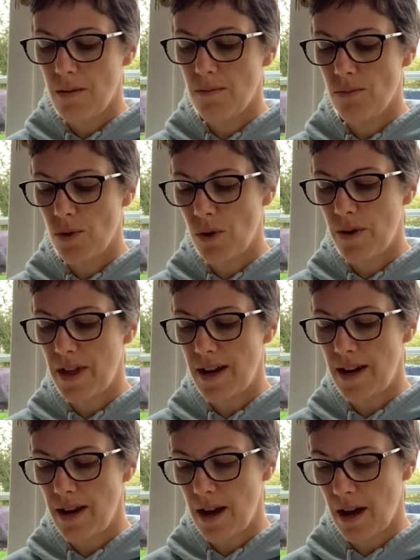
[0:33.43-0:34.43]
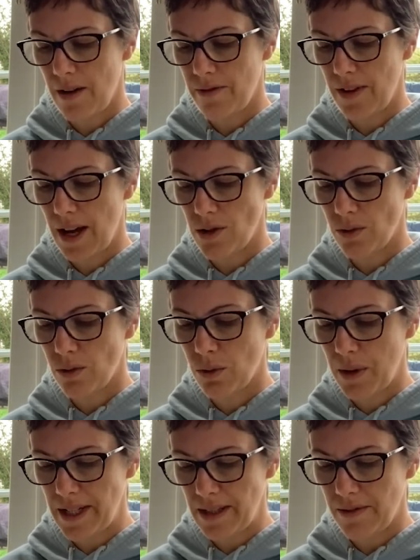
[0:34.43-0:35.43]
more than enough and
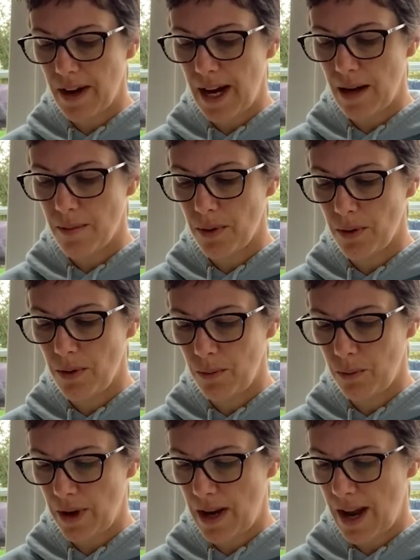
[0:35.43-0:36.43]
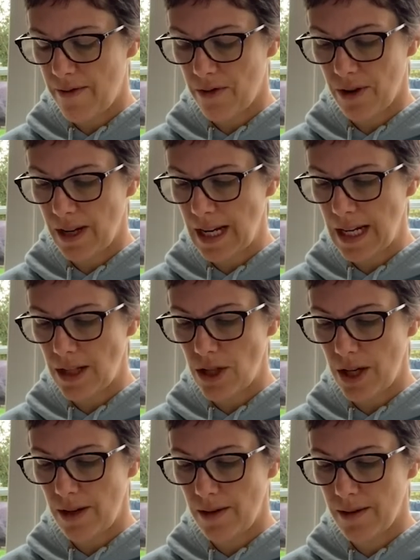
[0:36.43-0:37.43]
always available whenever I need
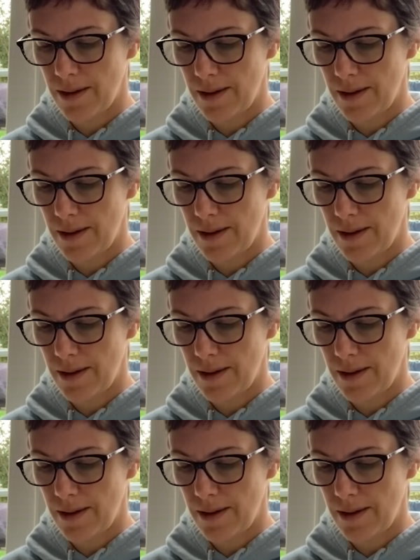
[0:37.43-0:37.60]
you.